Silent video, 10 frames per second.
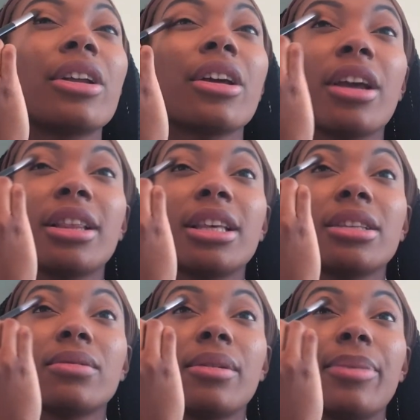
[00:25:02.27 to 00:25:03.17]
and then
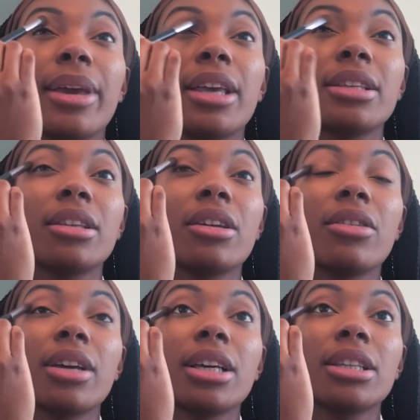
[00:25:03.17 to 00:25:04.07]
sweeping it into the
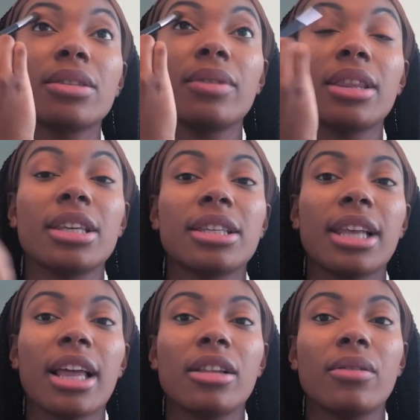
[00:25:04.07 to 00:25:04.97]
crease with this
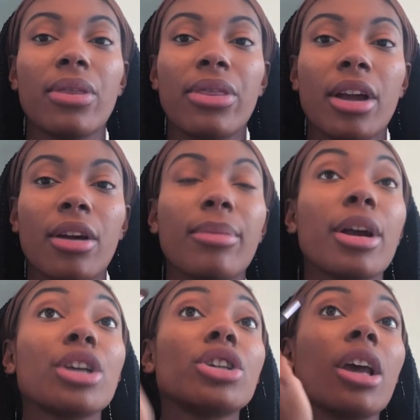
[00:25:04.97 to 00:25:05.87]
like little thicker
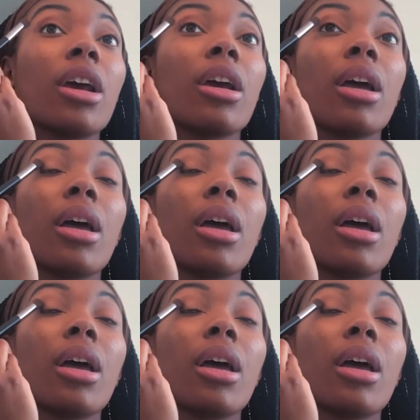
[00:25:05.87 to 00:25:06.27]
brush here.